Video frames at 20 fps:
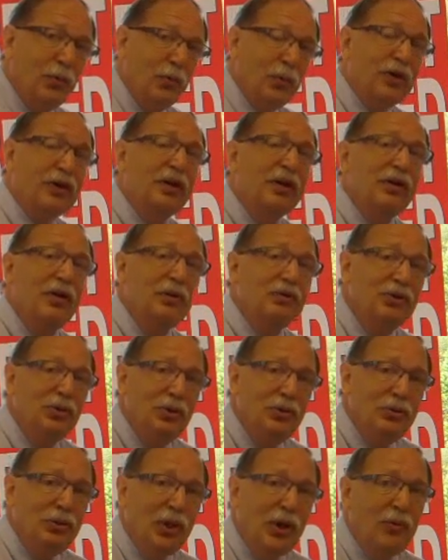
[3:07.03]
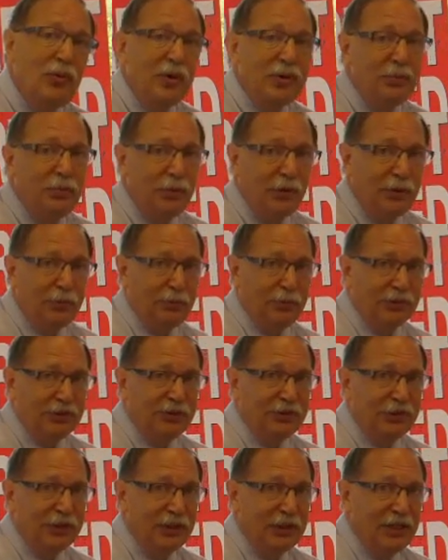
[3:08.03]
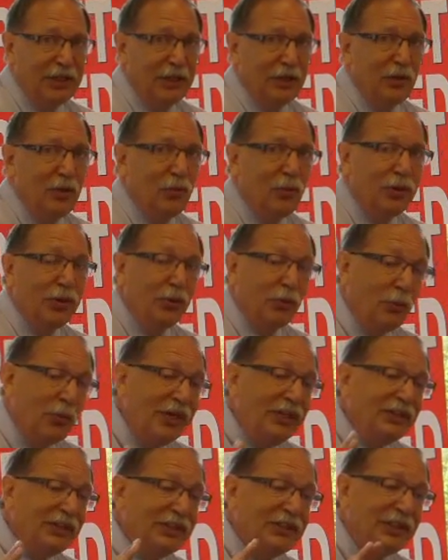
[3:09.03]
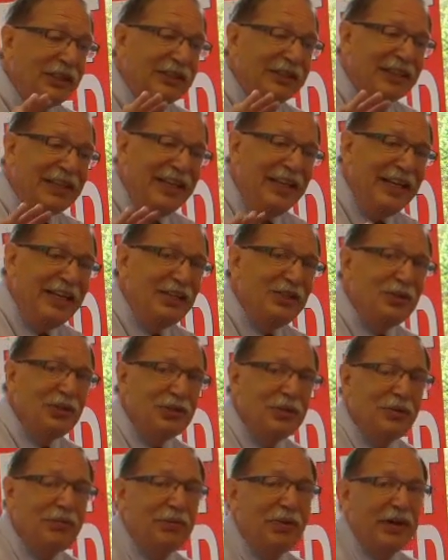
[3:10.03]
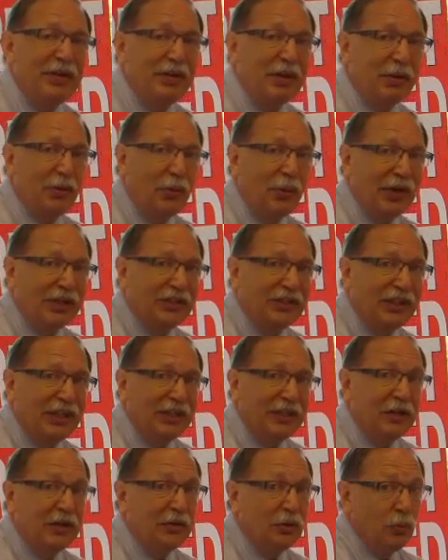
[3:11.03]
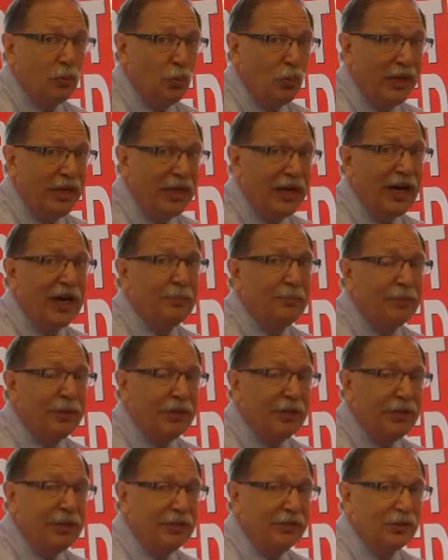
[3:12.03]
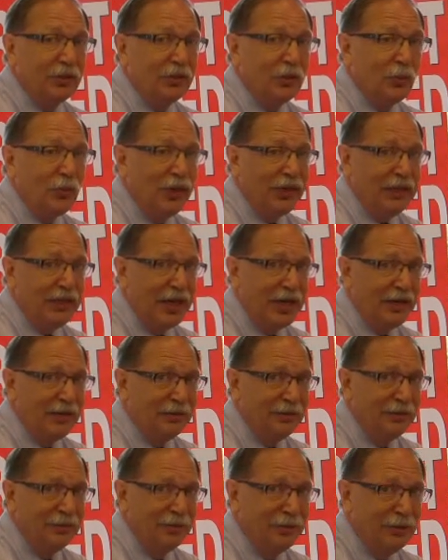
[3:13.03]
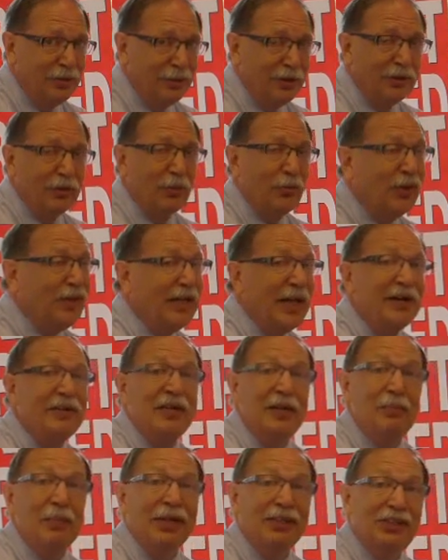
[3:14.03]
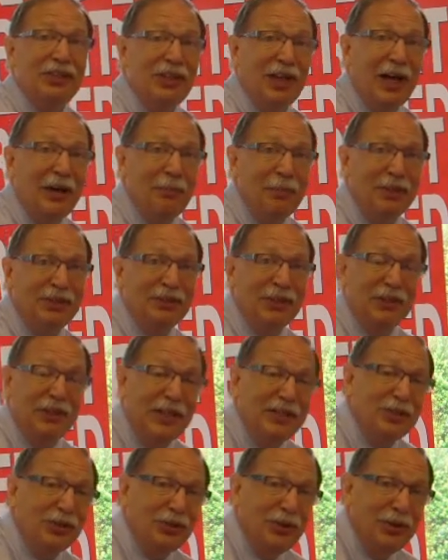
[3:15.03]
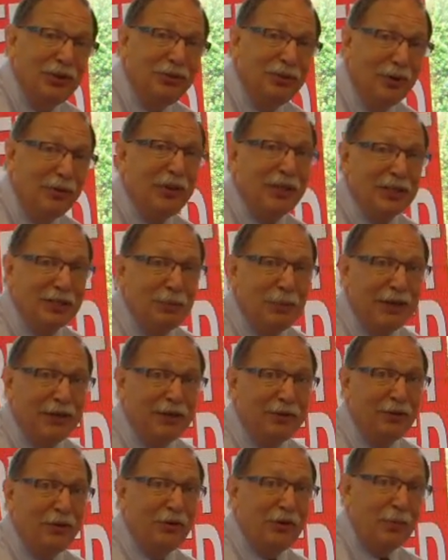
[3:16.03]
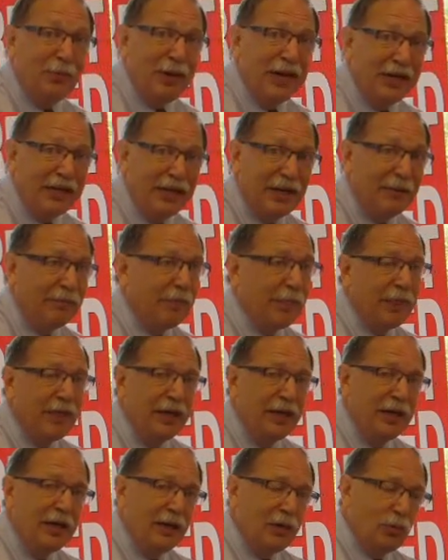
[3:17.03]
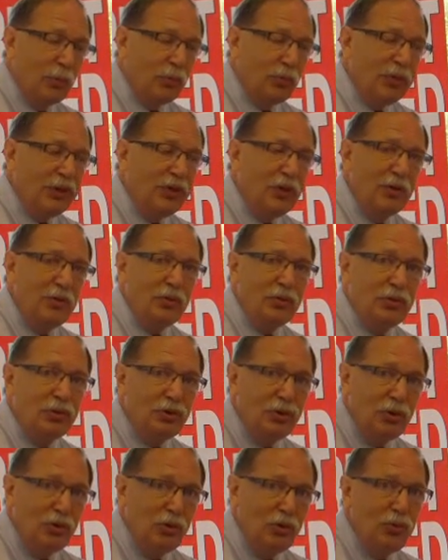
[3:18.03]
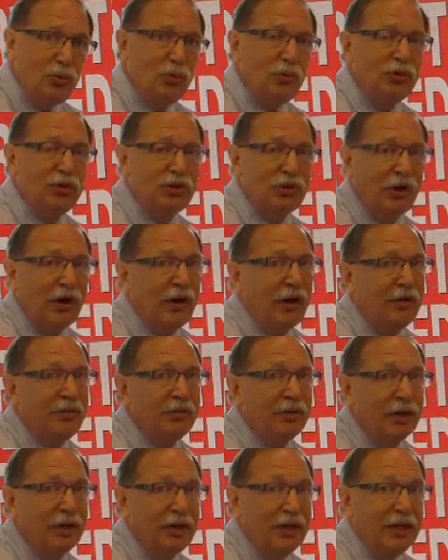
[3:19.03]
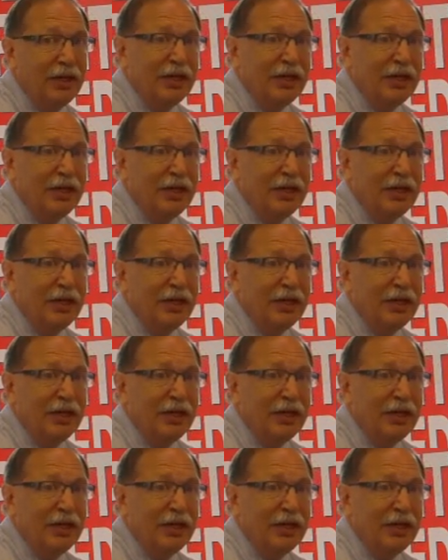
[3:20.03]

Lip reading: We're going to go too low on purpose. One of the reasons it's easier to find the correct setting on the way up than it is on the way down. On the way down, he might stop me and say, that's good, no, that's better, no, go back up. When we go too soft,